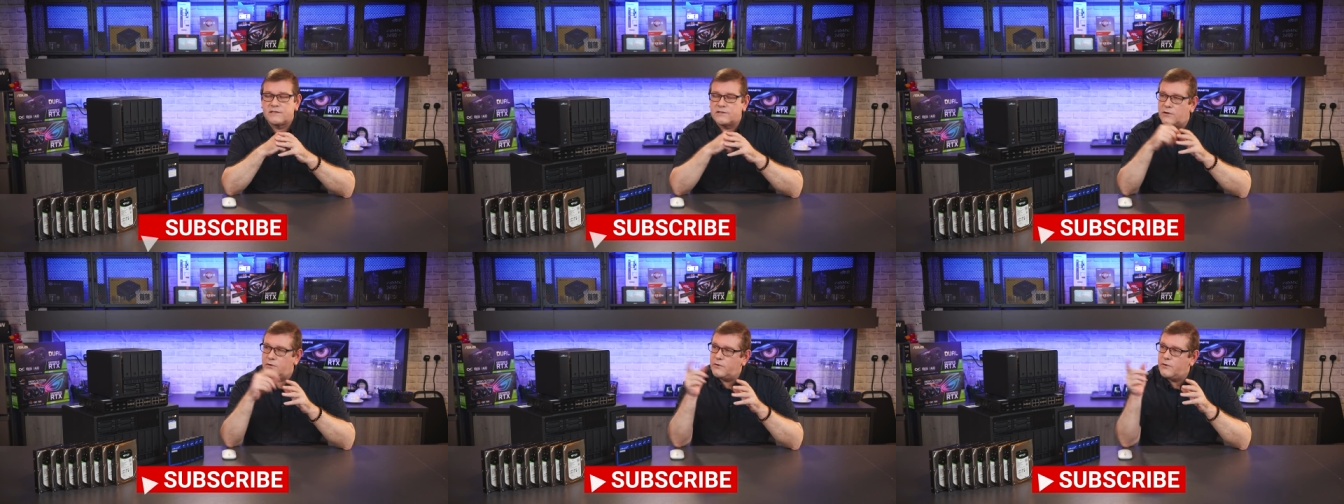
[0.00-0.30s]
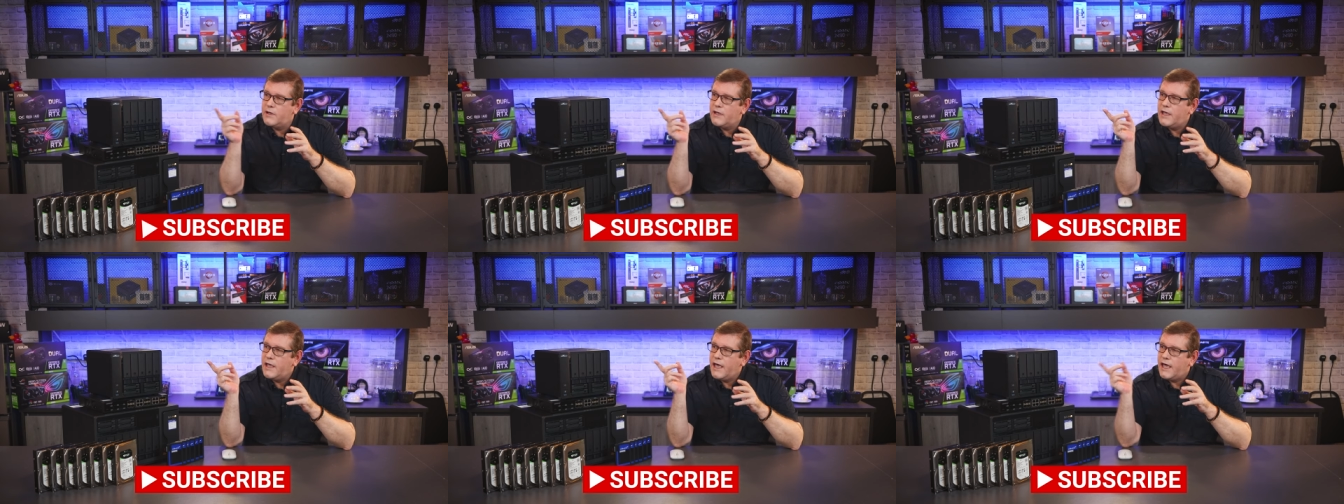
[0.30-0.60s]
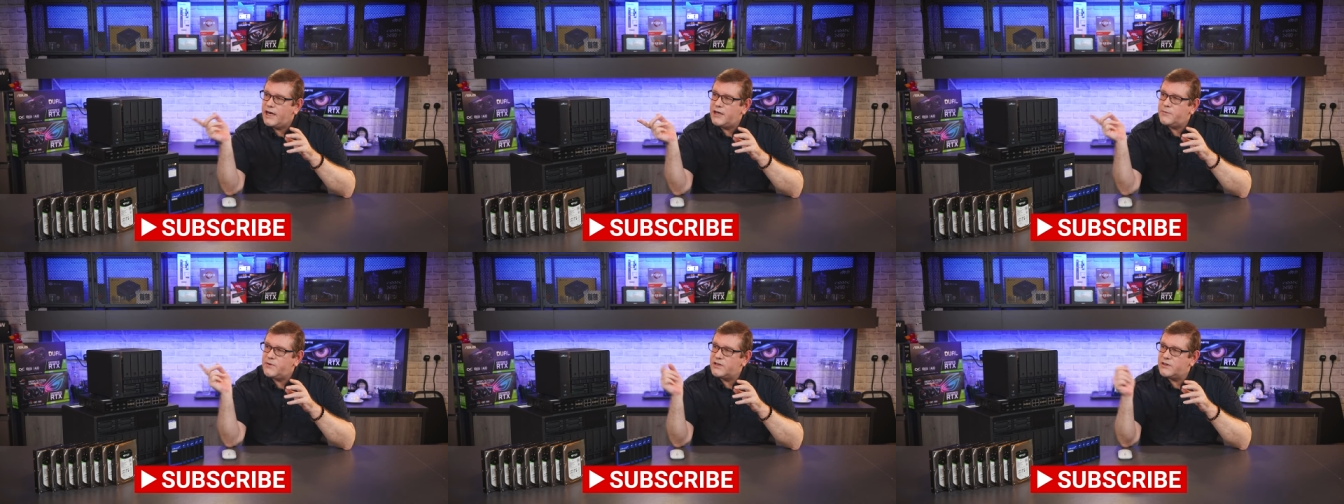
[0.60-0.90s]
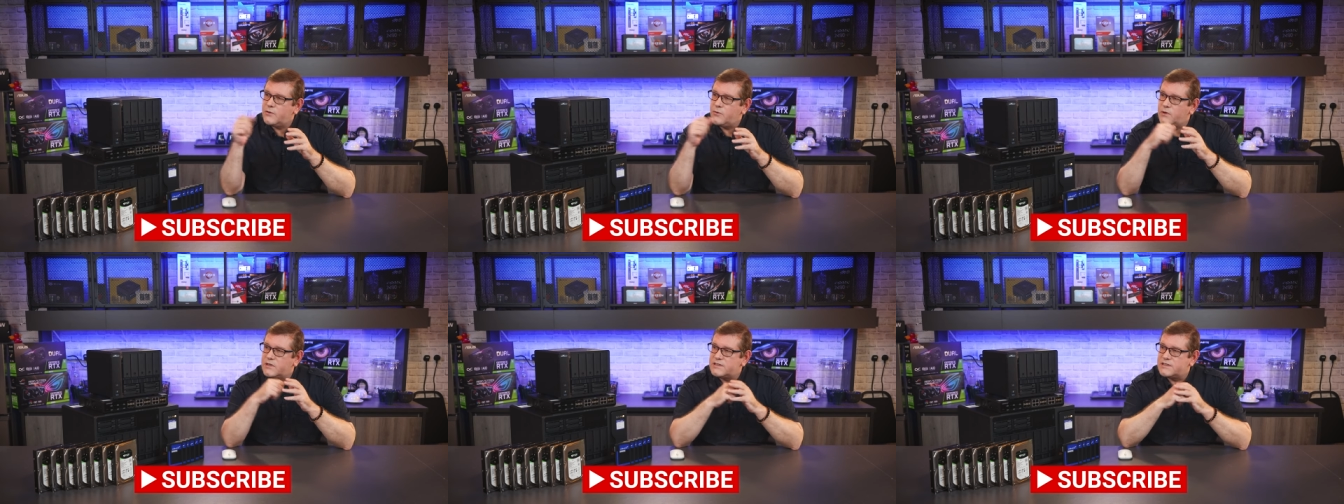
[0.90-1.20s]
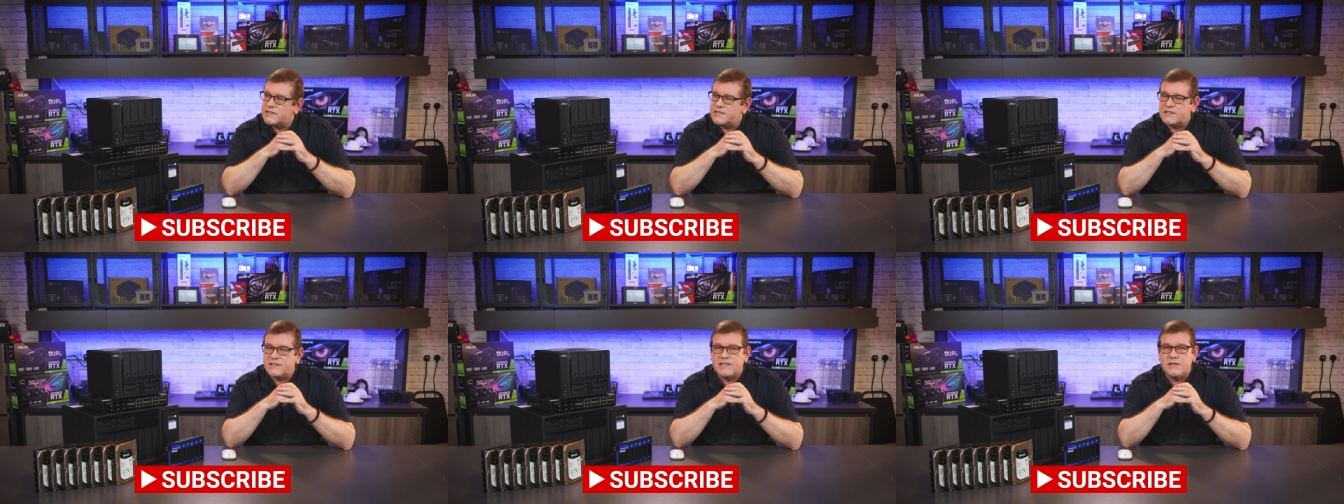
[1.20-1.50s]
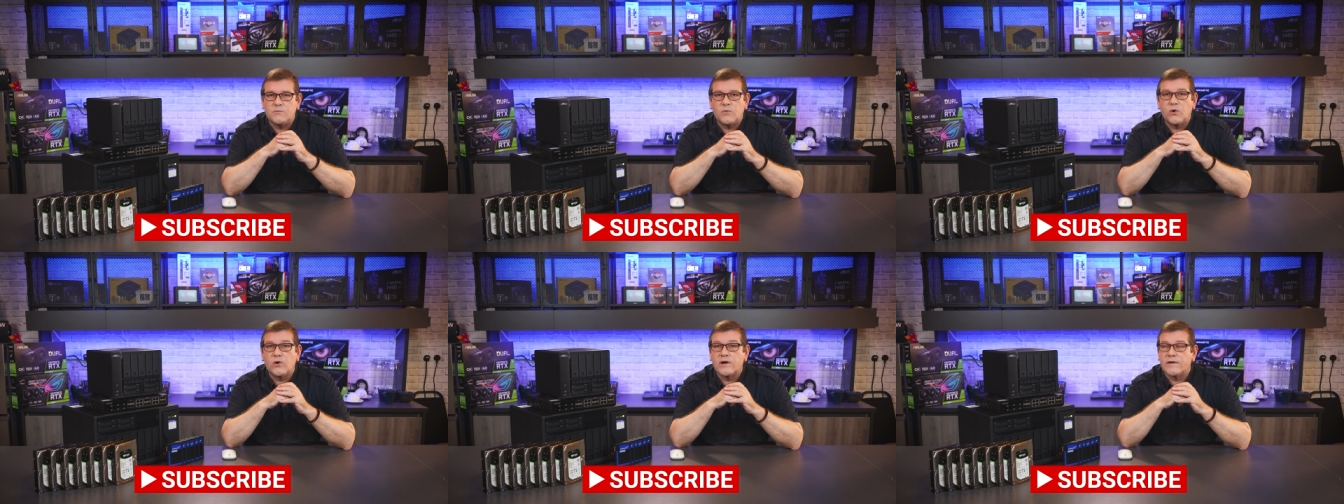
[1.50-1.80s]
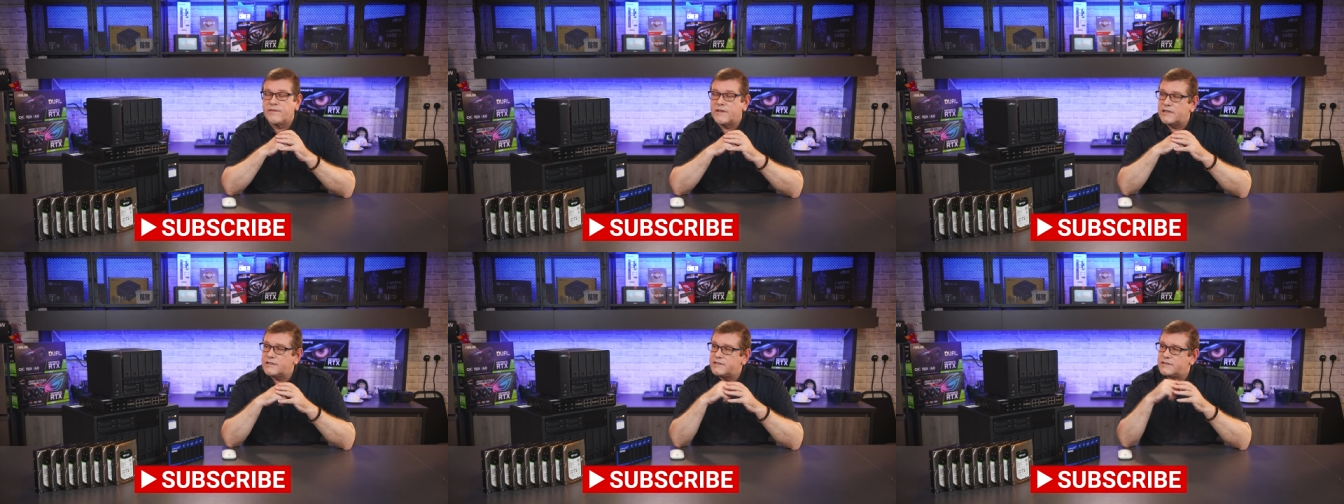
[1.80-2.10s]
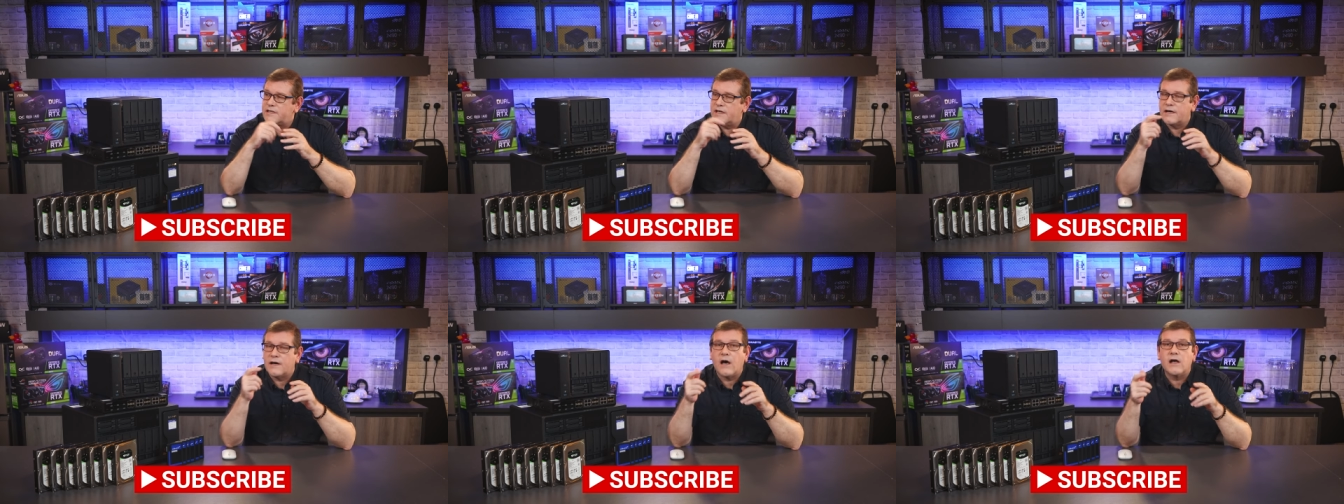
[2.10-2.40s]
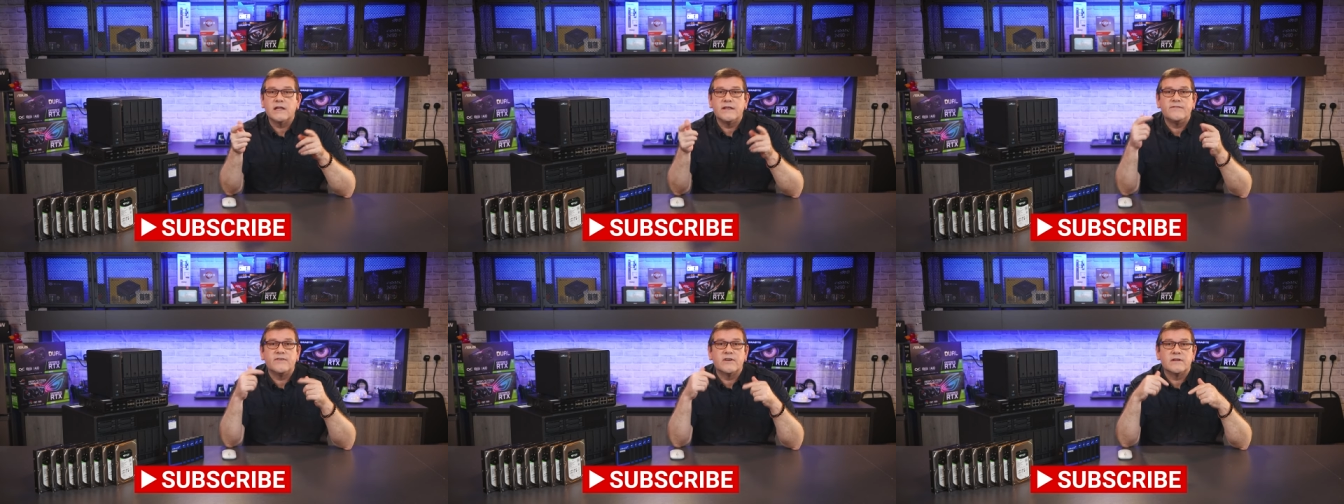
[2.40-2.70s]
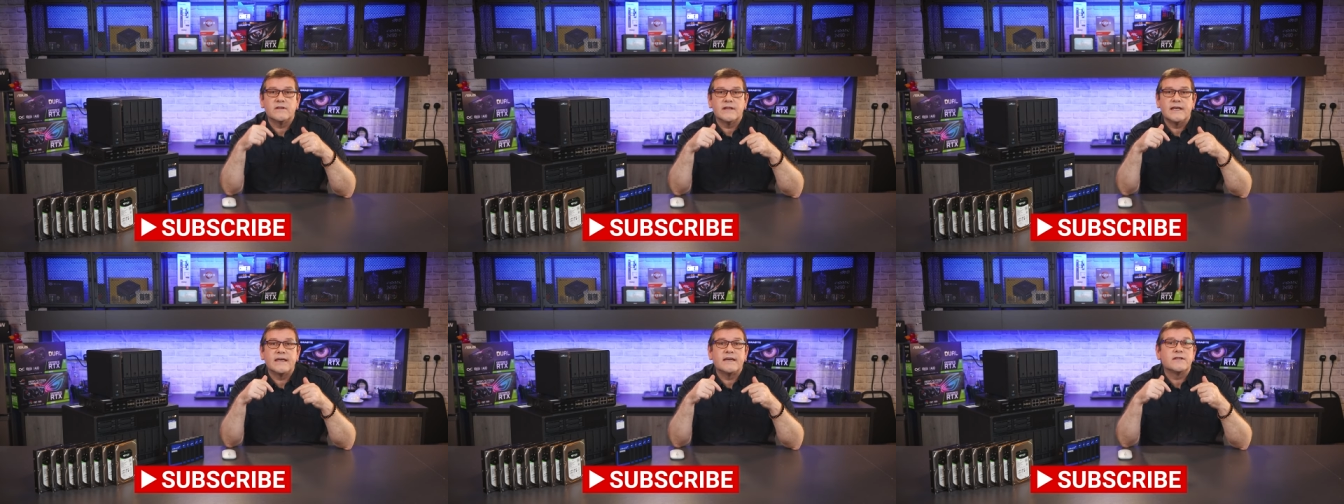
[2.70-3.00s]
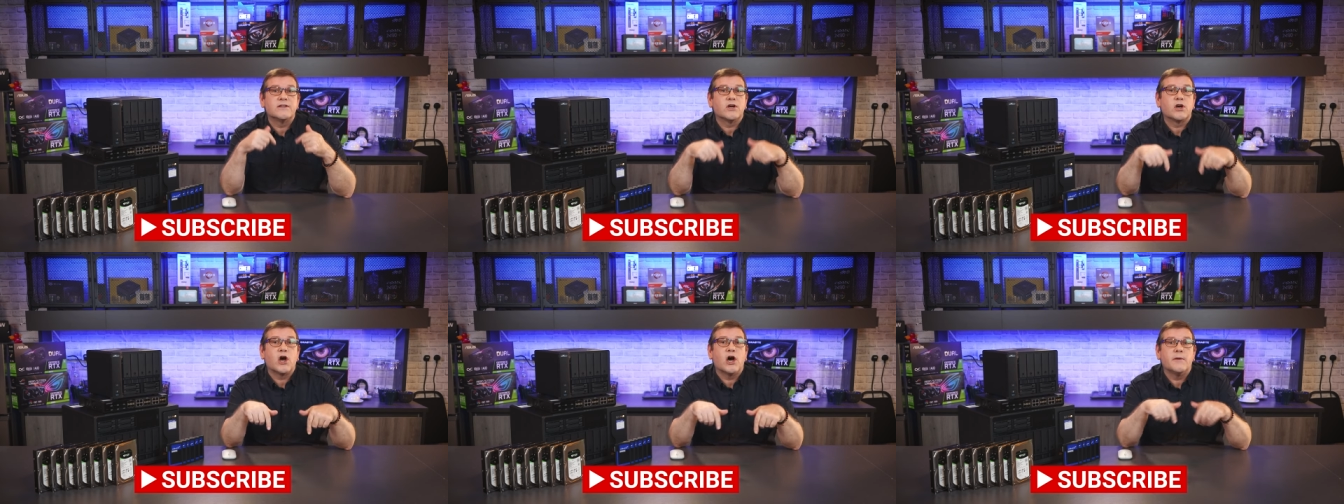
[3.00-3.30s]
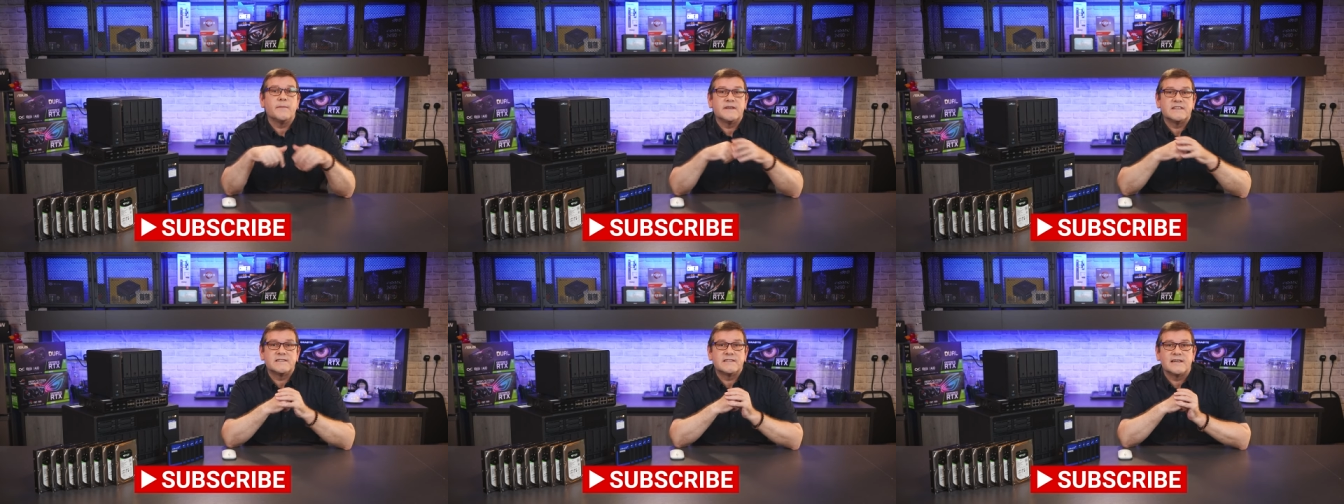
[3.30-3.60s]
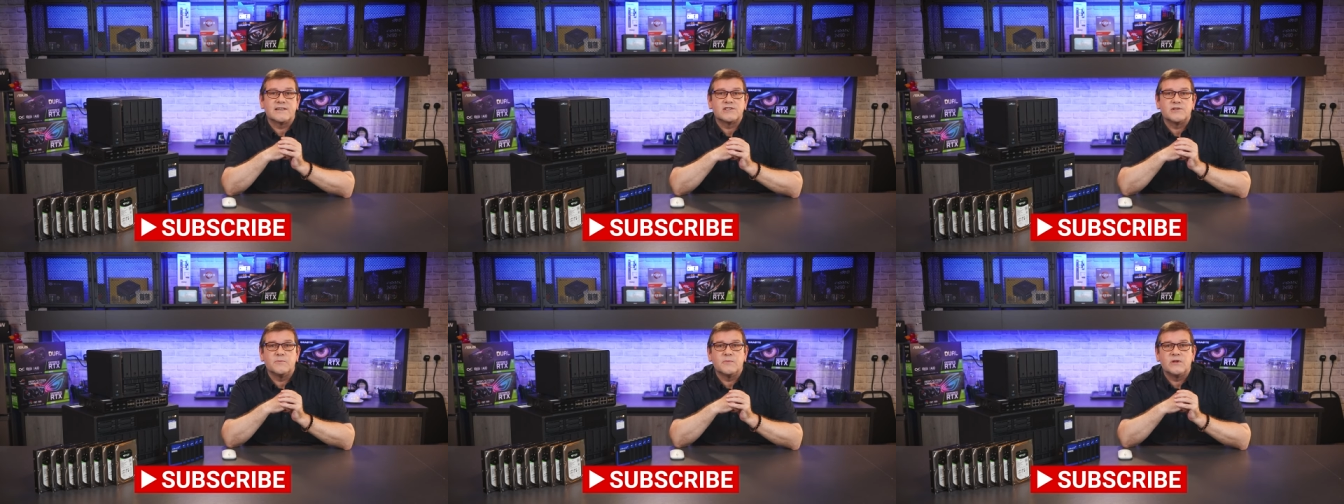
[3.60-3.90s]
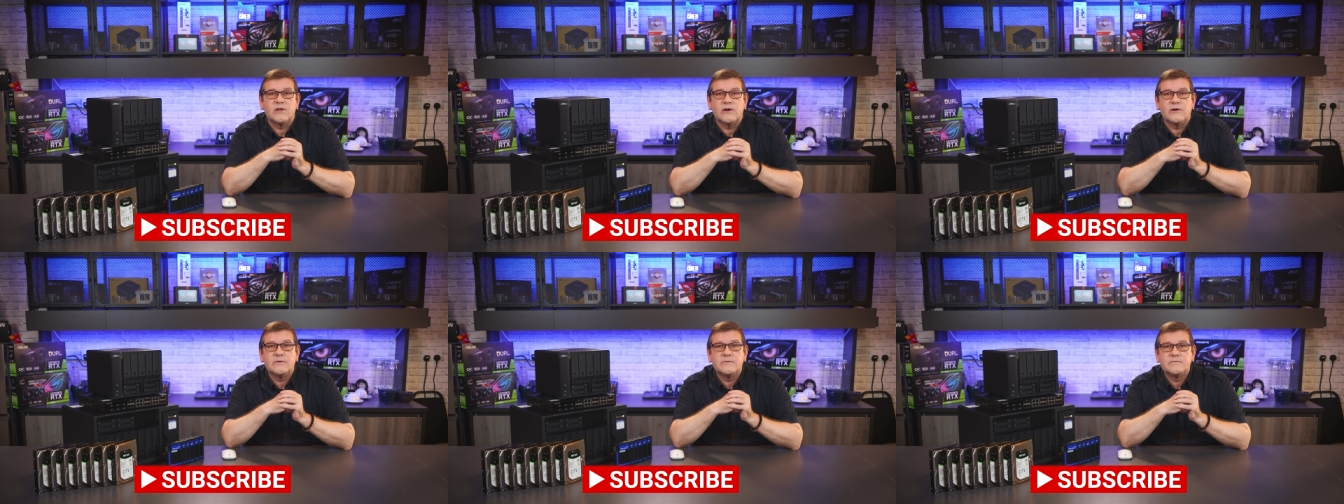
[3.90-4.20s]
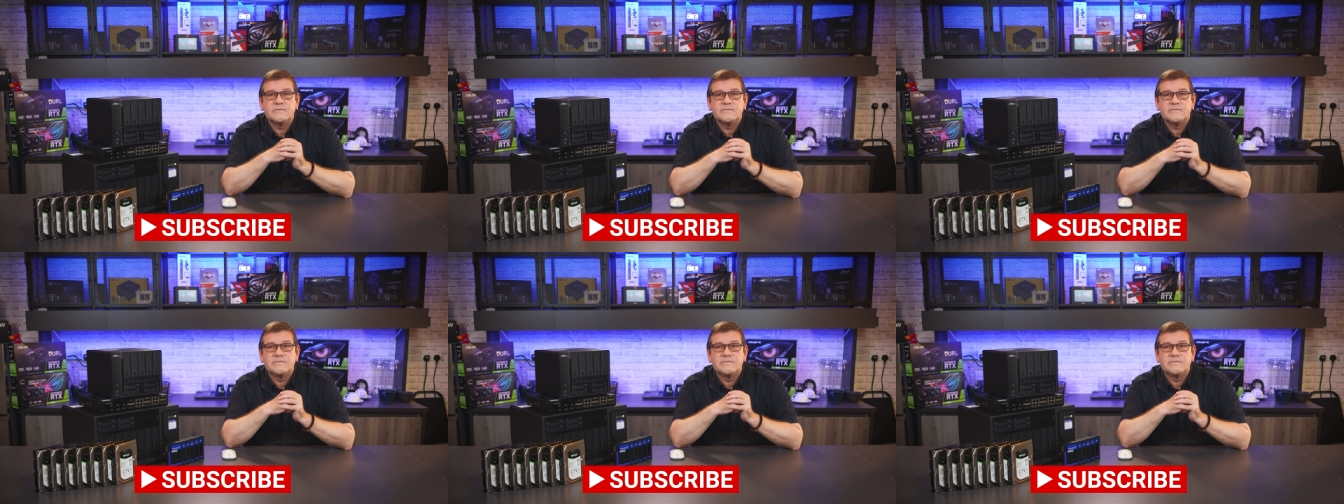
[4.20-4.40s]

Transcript: So Anybody that wants to see more of this, uh, I'll leave a link in the comment section below.